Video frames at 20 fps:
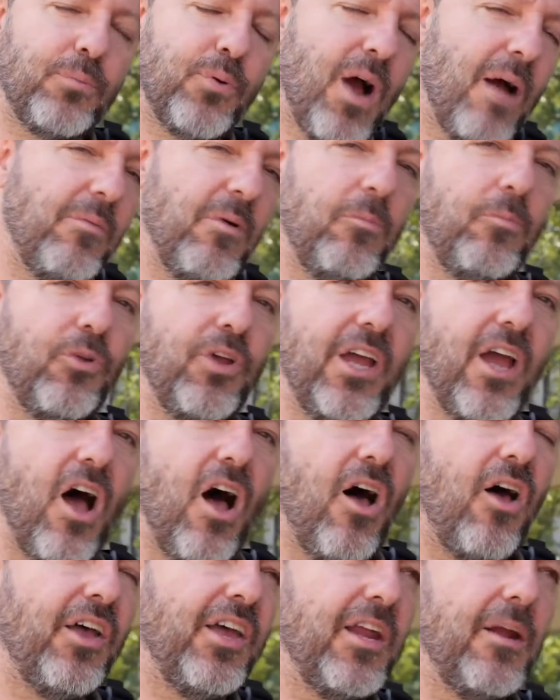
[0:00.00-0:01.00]
Probably
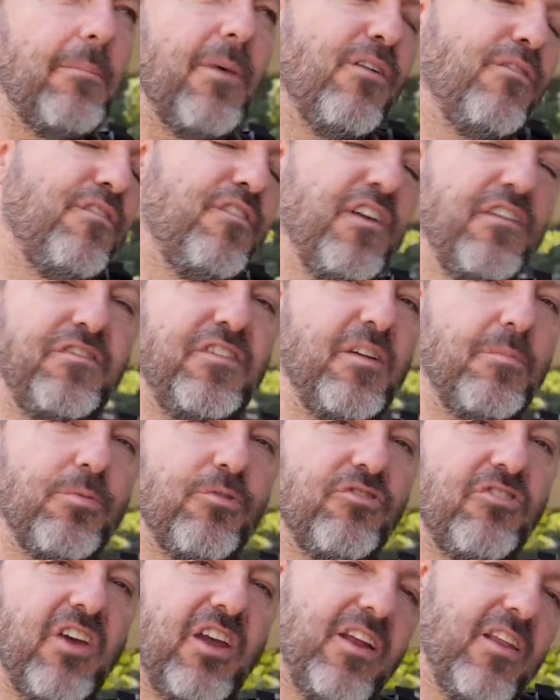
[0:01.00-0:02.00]
I'll hit about
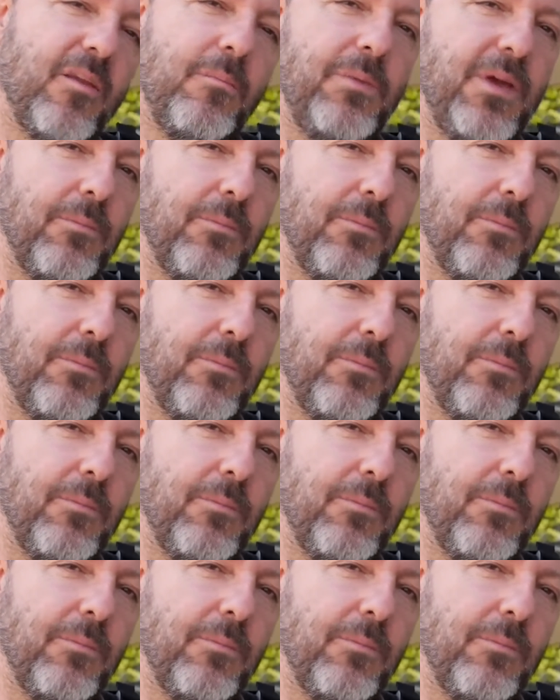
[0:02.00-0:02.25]
50% of the